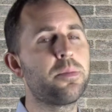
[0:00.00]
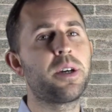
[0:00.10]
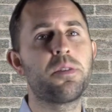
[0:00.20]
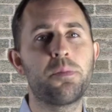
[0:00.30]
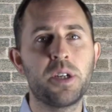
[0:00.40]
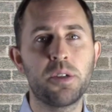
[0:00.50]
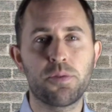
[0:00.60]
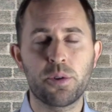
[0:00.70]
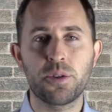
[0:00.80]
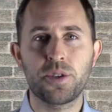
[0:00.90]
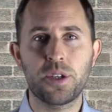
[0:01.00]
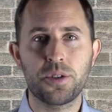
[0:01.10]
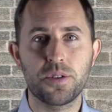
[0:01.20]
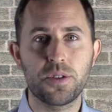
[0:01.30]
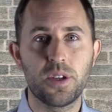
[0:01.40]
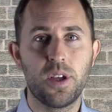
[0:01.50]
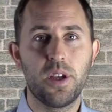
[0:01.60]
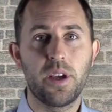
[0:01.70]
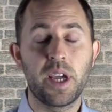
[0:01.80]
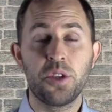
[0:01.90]
amount of money for your sessions
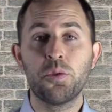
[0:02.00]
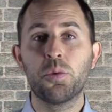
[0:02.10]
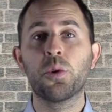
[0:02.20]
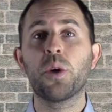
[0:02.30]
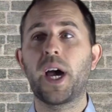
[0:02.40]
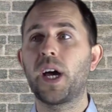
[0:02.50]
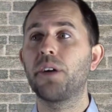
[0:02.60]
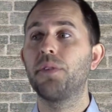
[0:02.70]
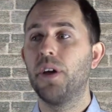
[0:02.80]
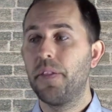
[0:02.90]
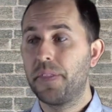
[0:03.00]
and you will have